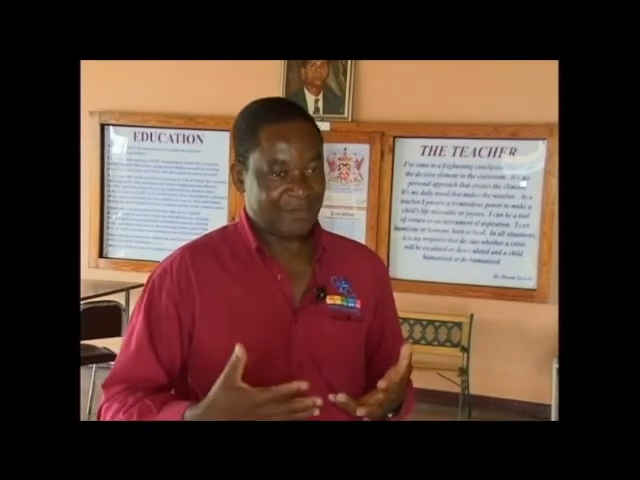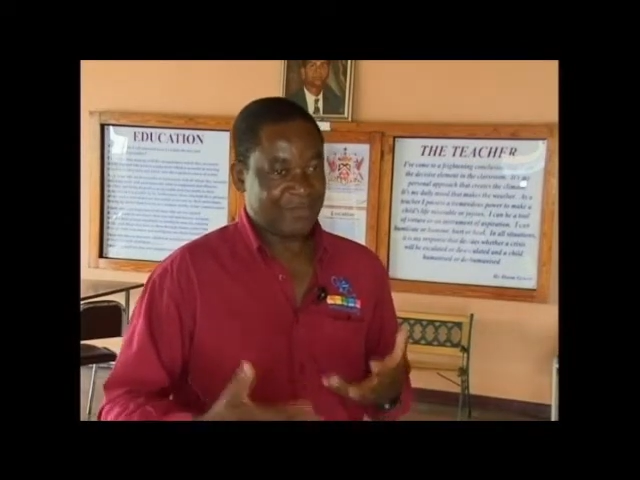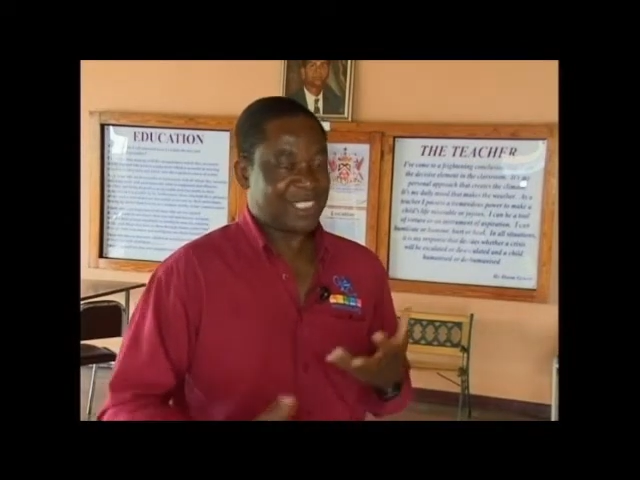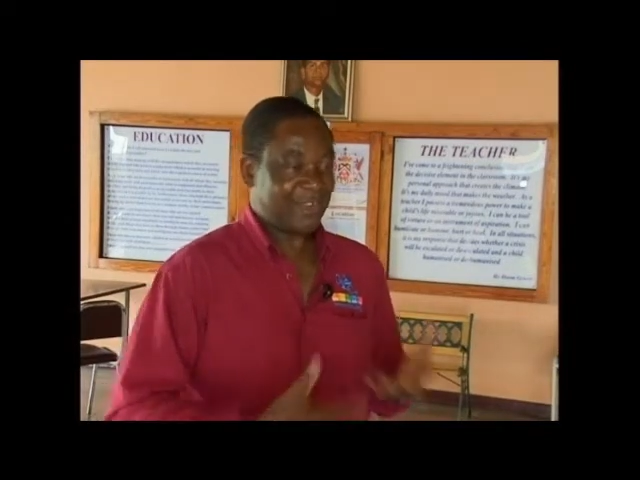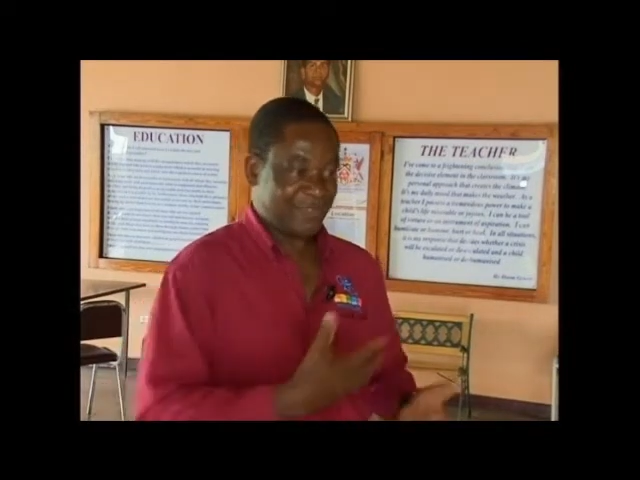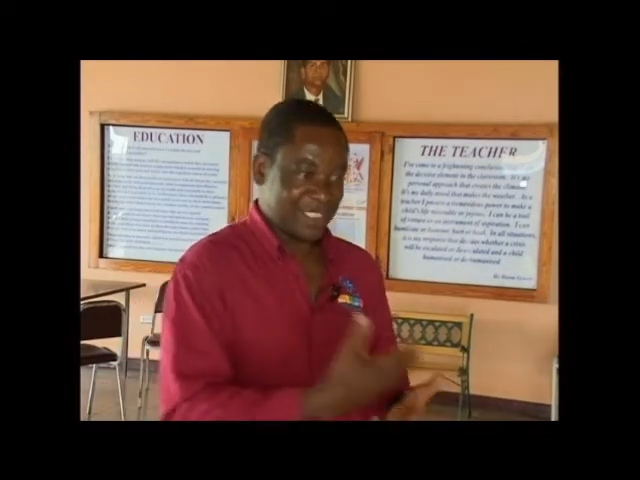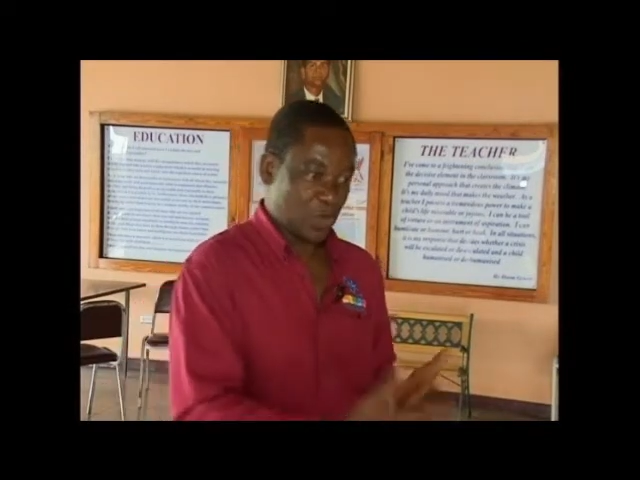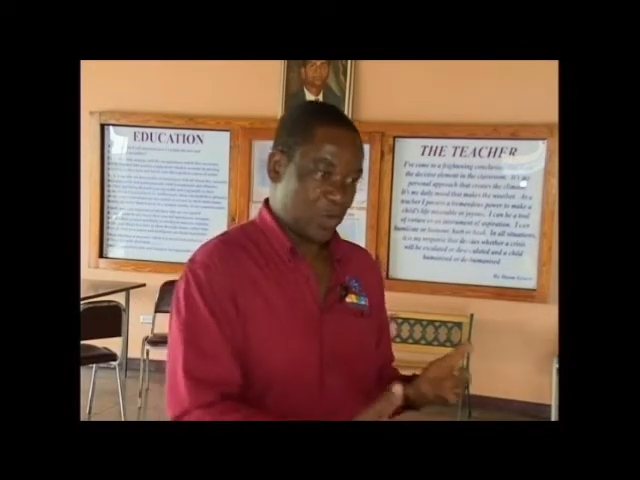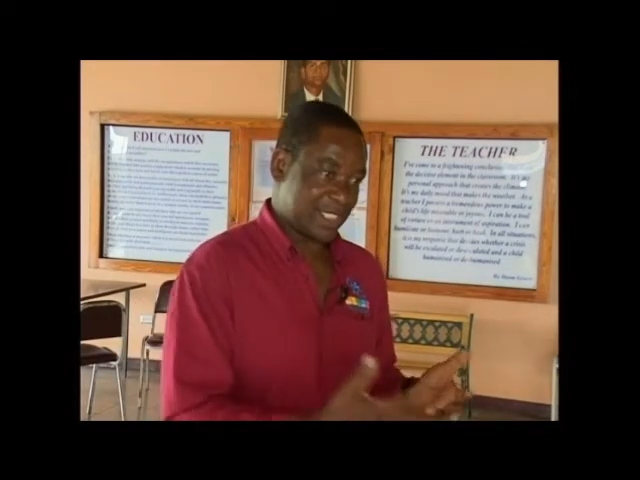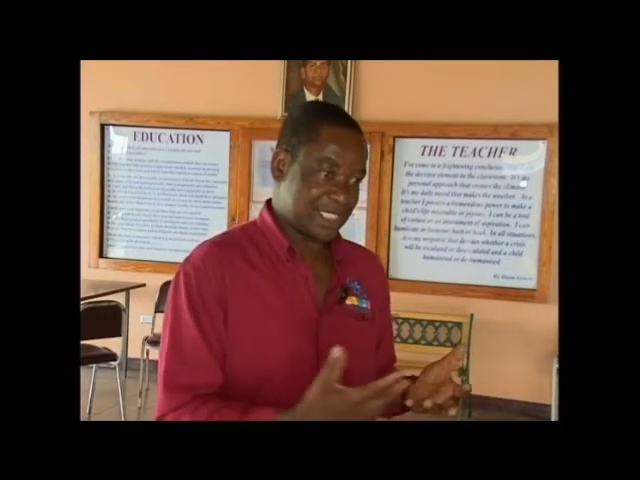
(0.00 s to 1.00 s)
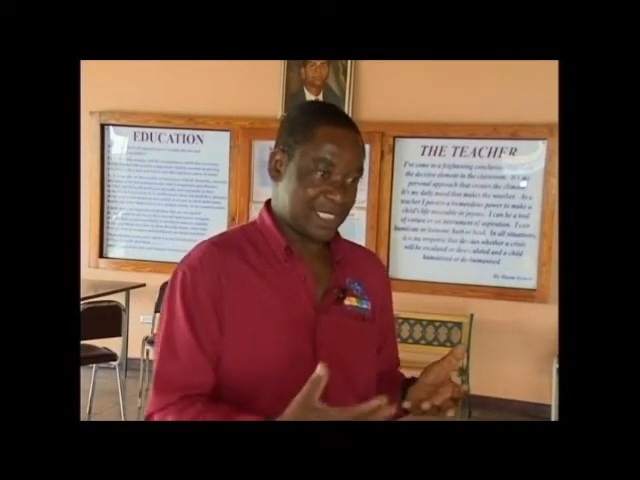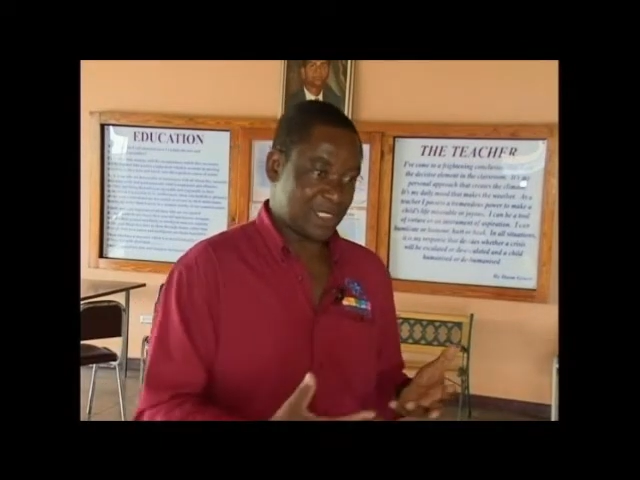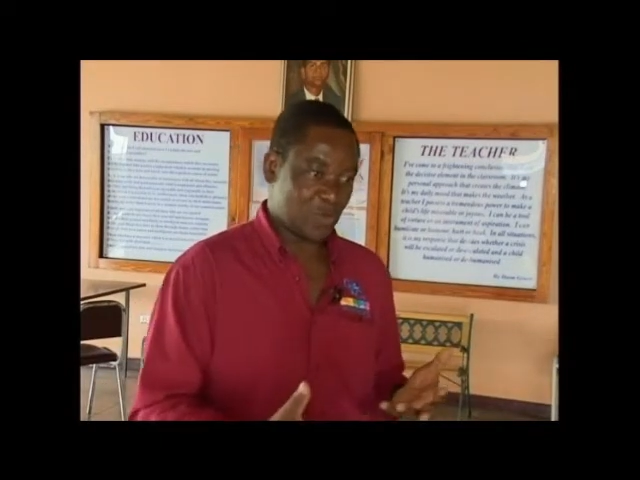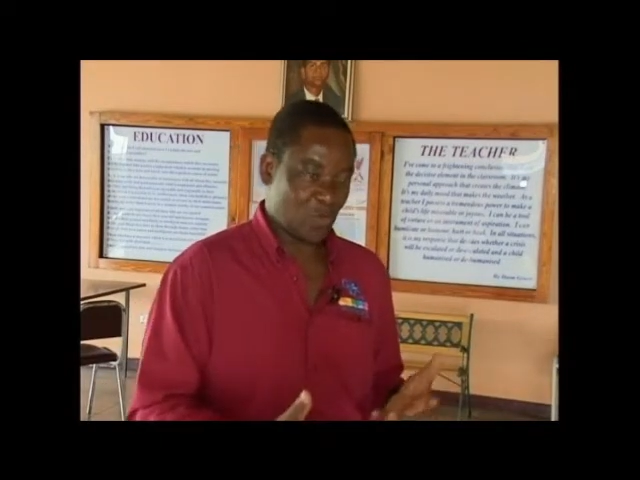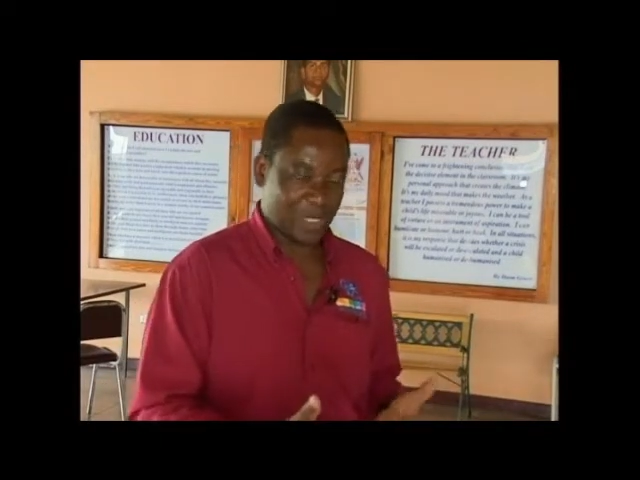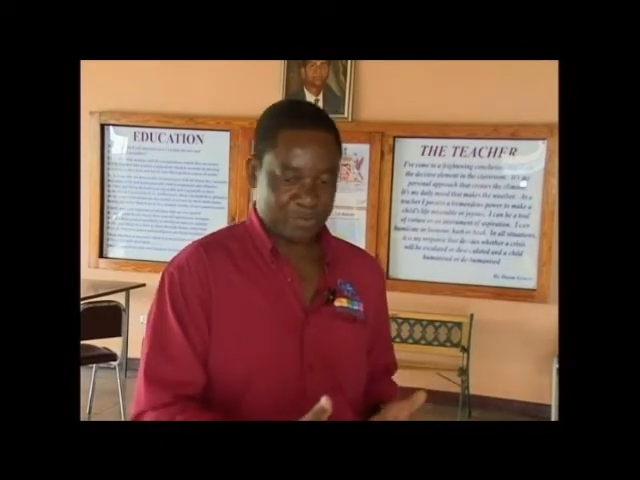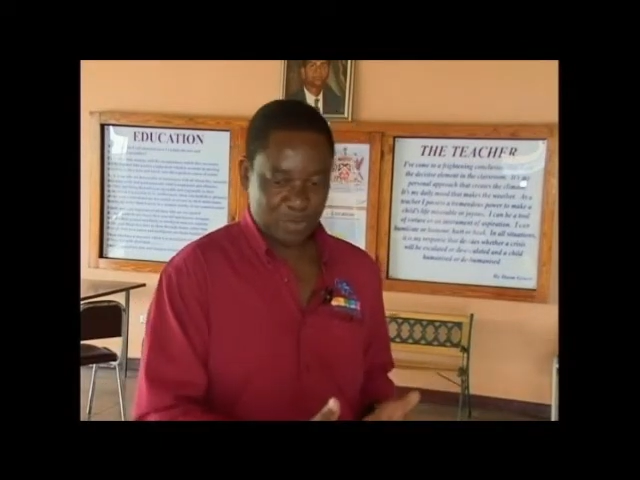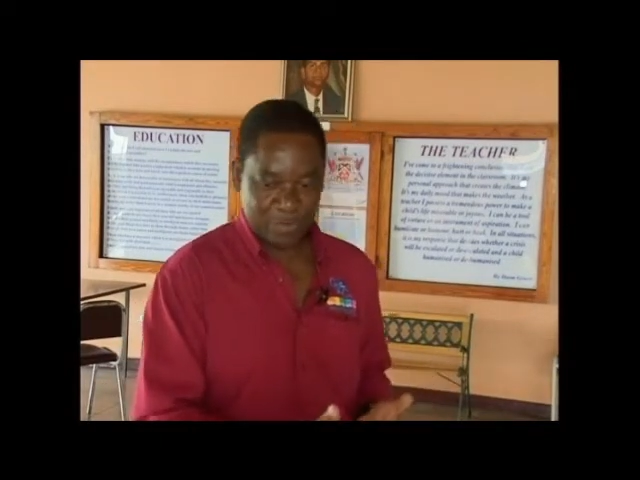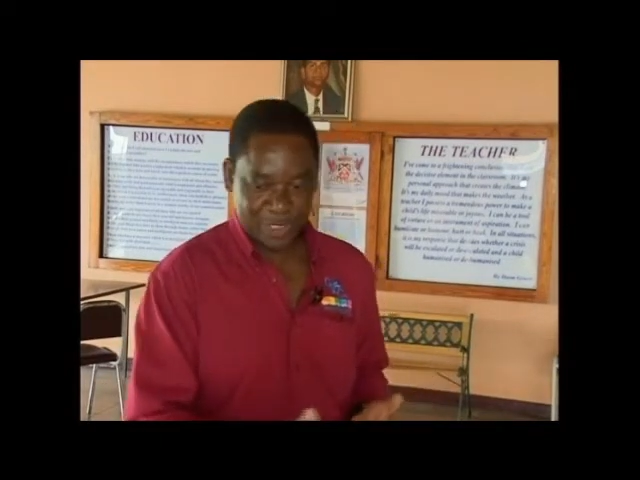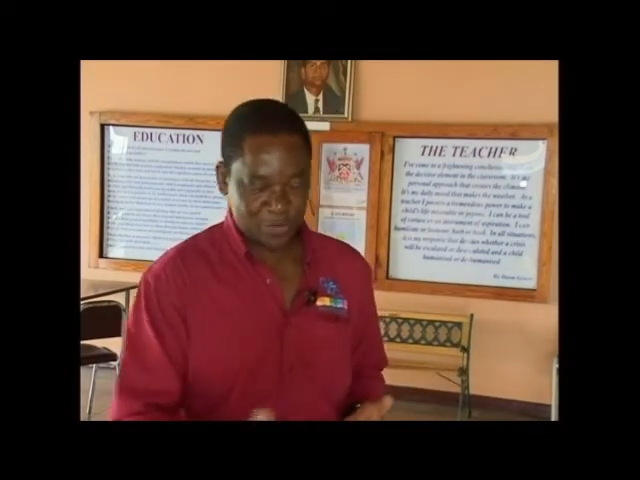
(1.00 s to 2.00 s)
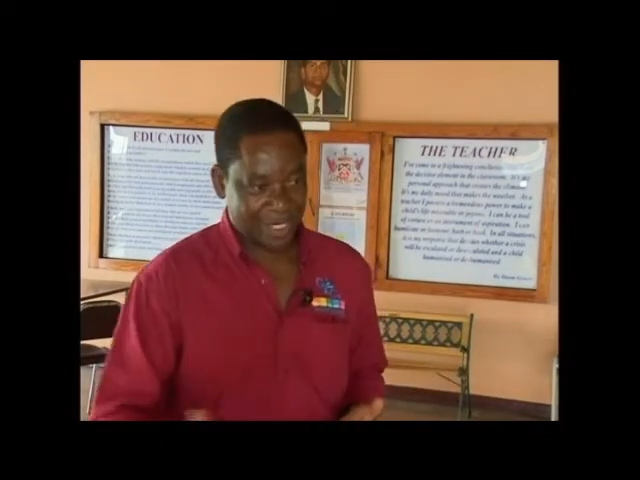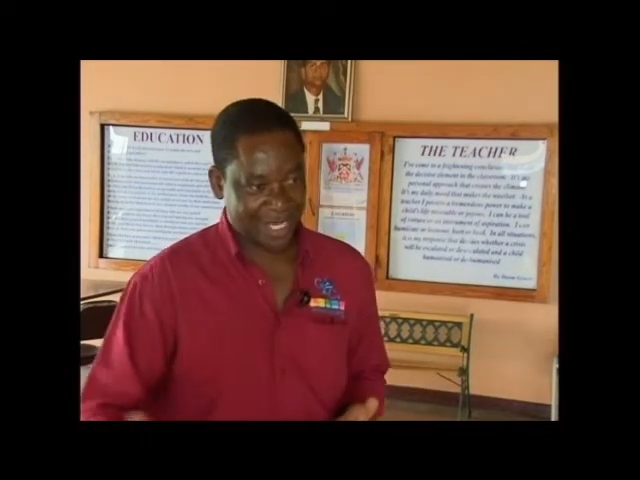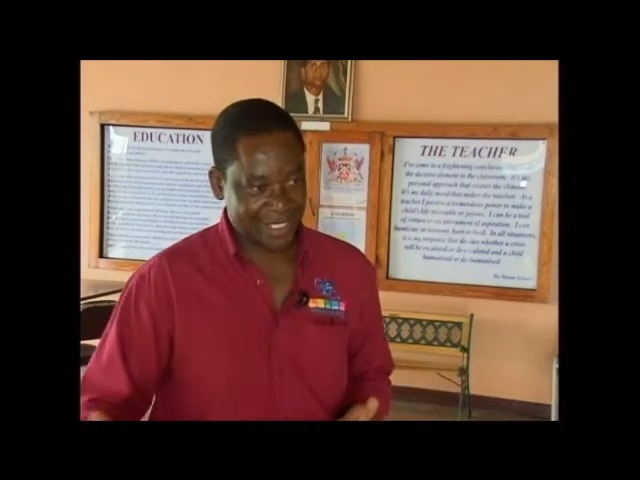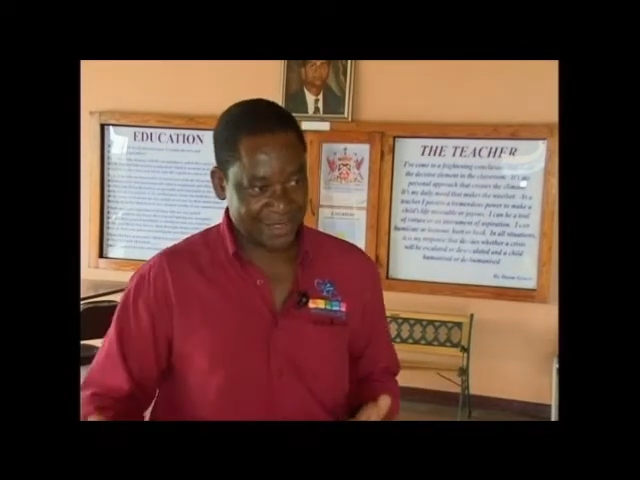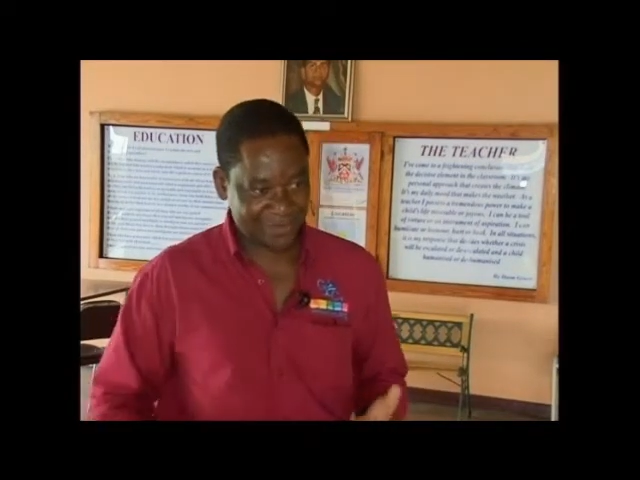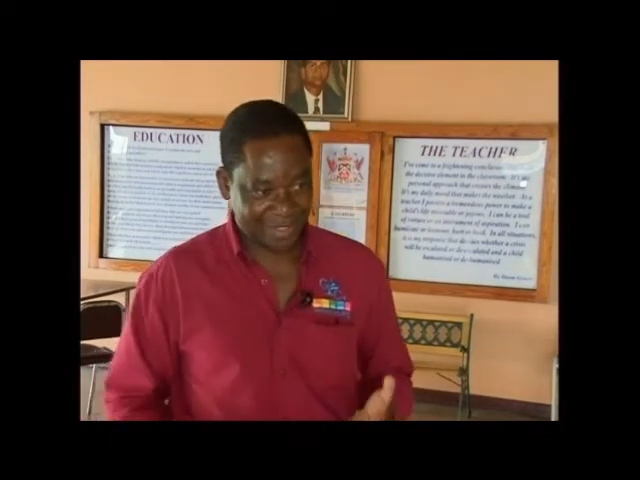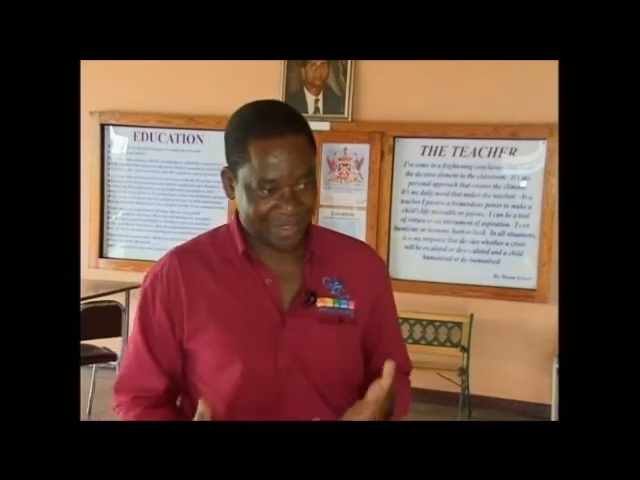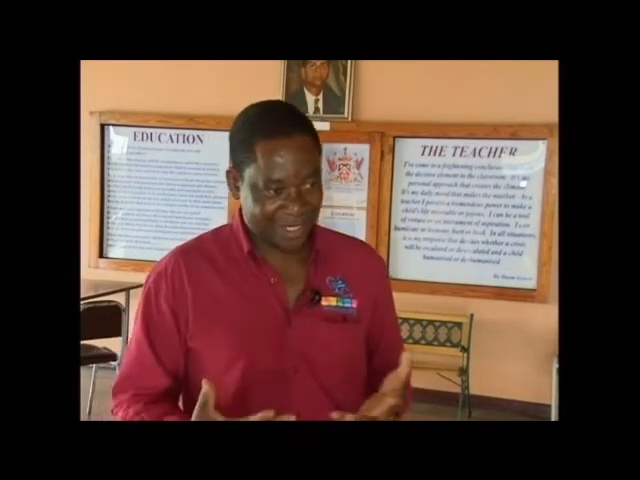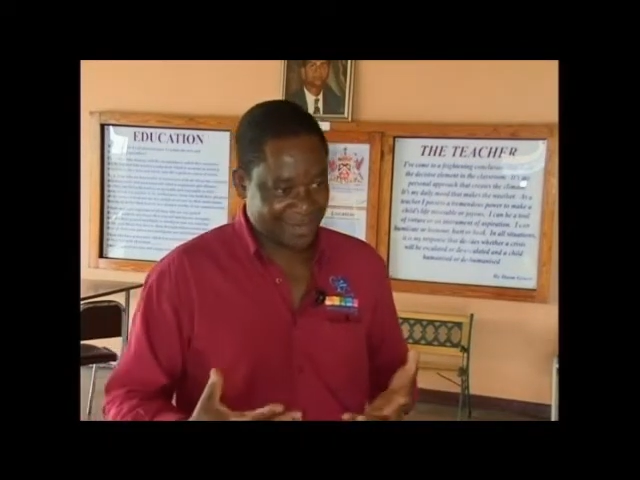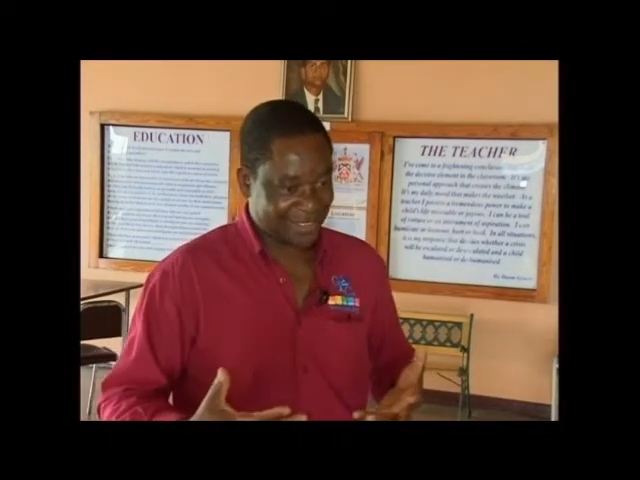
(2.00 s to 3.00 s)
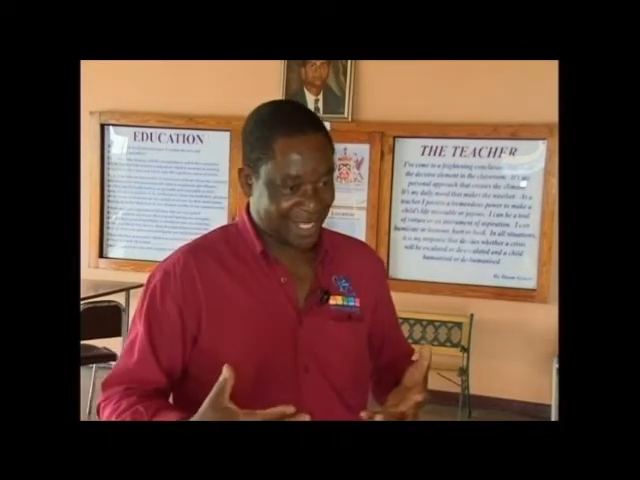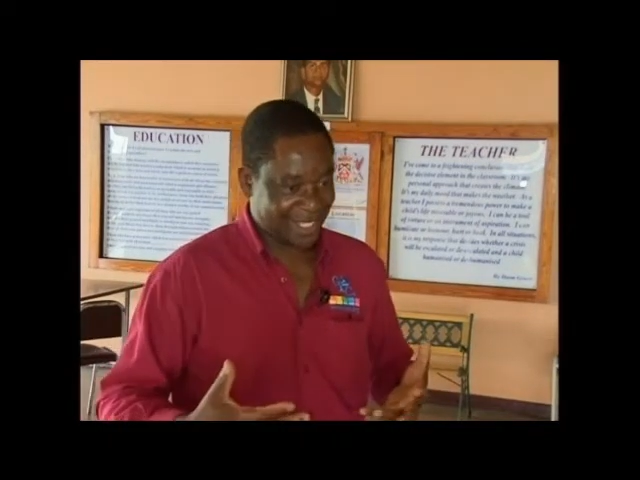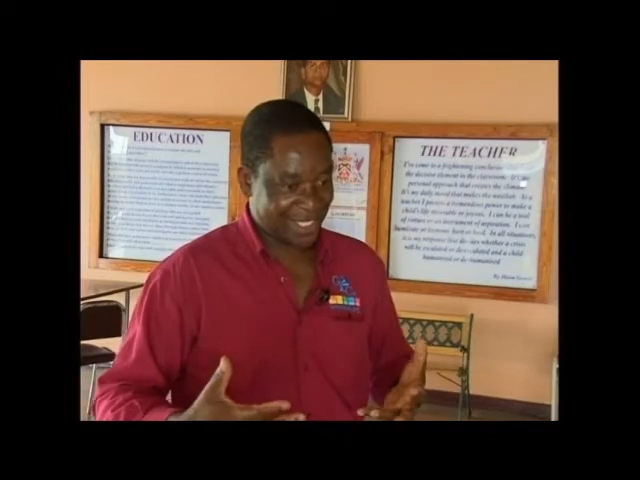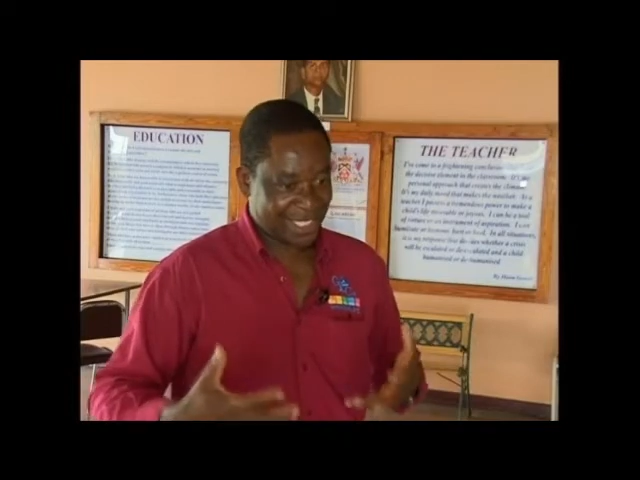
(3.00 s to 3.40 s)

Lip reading: vis-a-vis the questions, what problems we are likely to encounter,